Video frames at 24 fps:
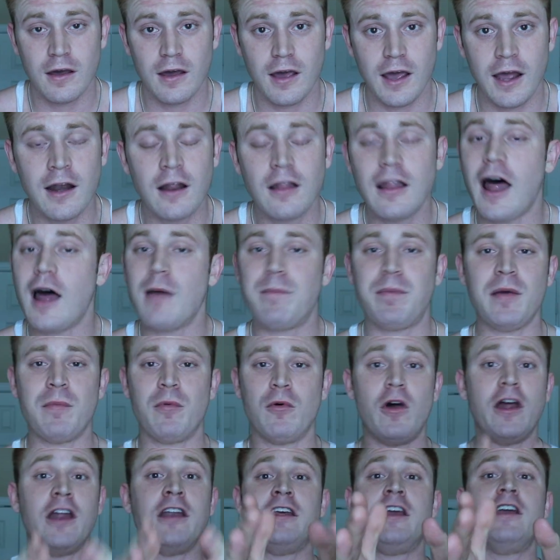And a lot of
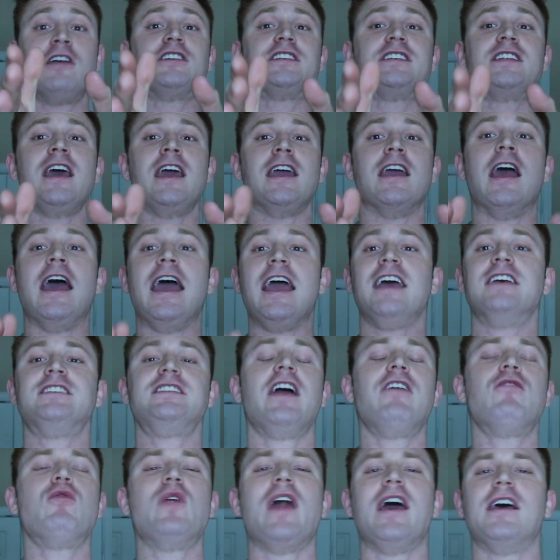people, and here's the thing, is
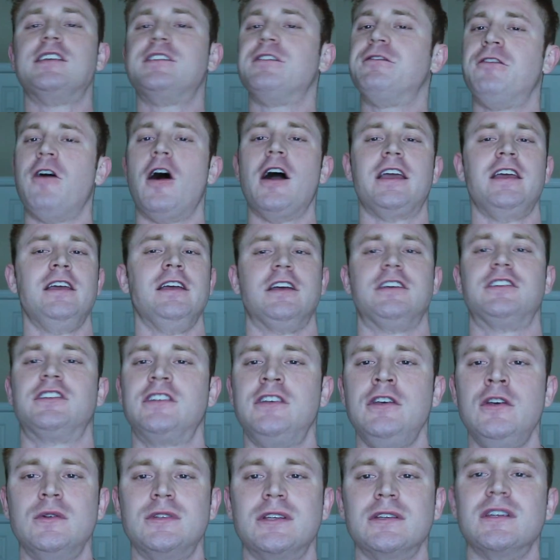everyone has fucking
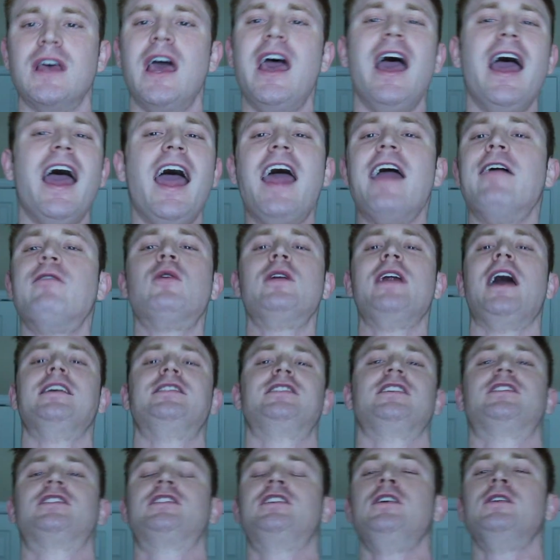excuses. Everyone
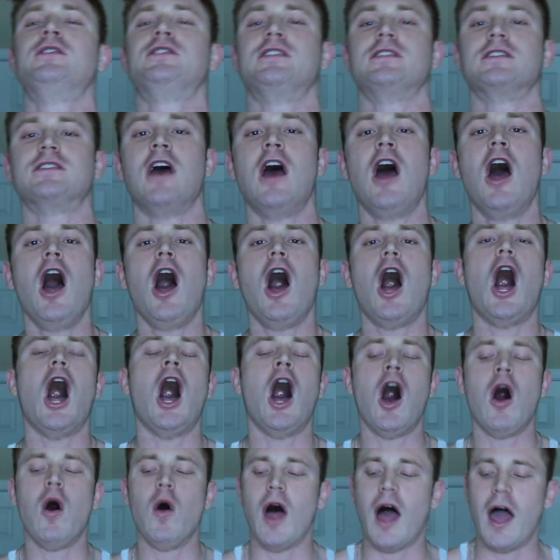has excuses.
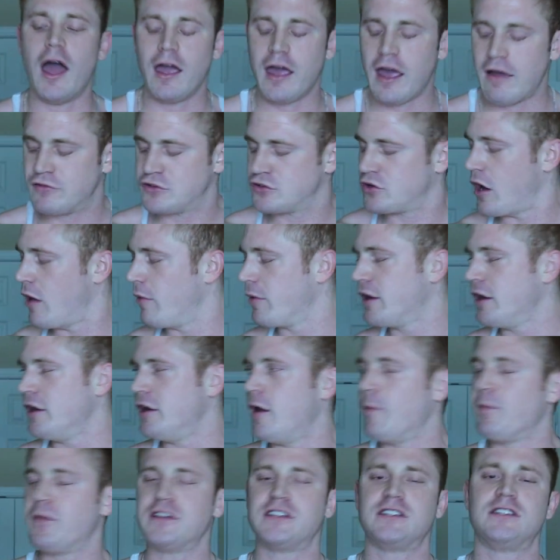Oh, I have trouble getting
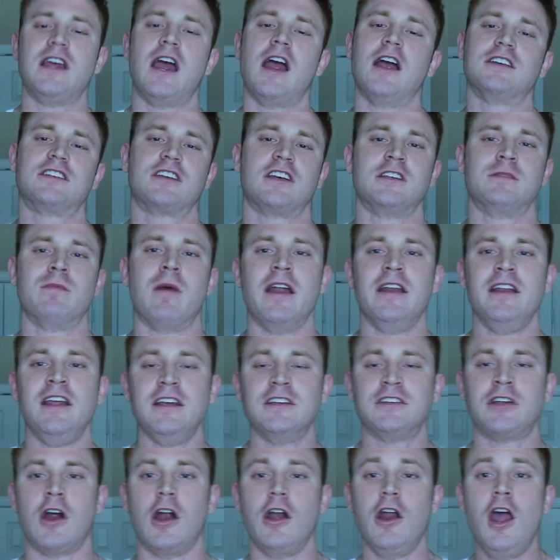up the stairs because my
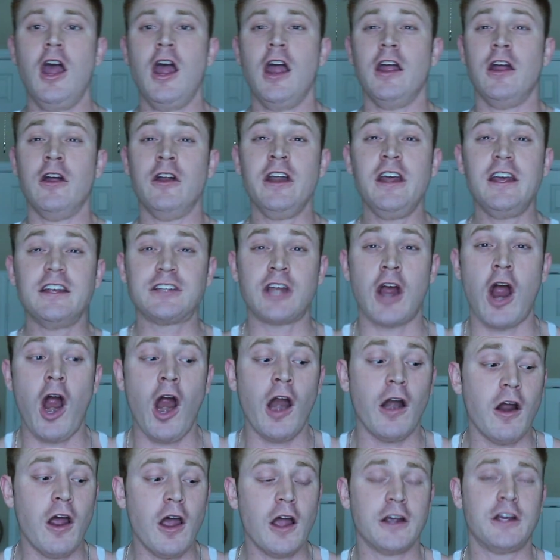knees hurt. Your knees
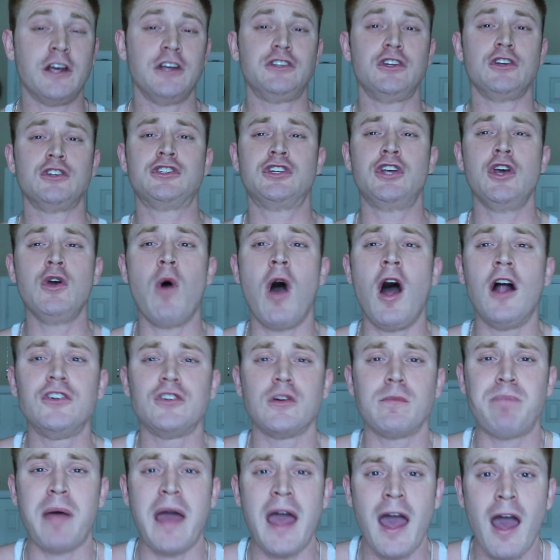hurt because you're
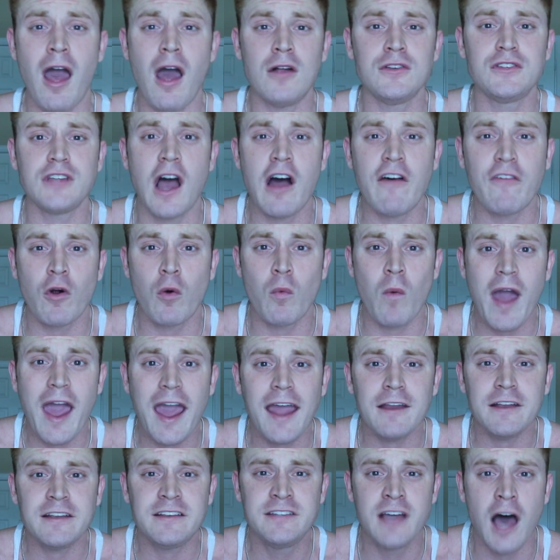200 pounds
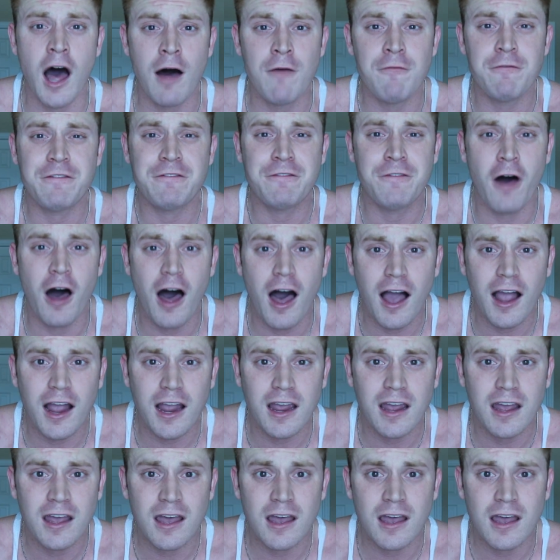overweight, dumb fuck.